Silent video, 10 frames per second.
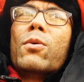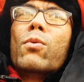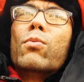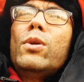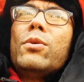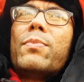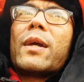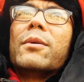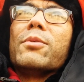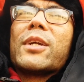when you
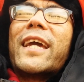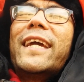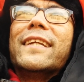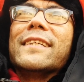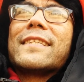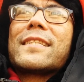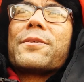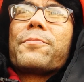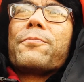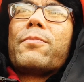pick up your cadence,
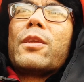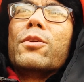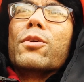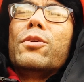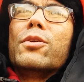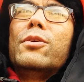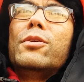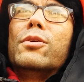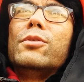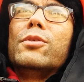
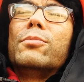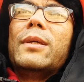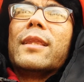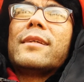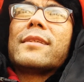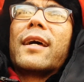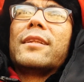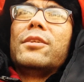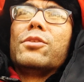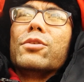you'll be less
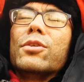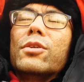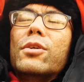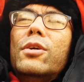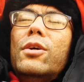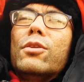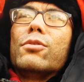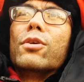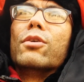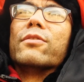likely to
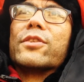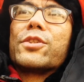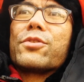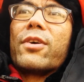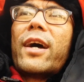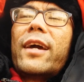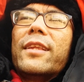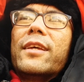overstride,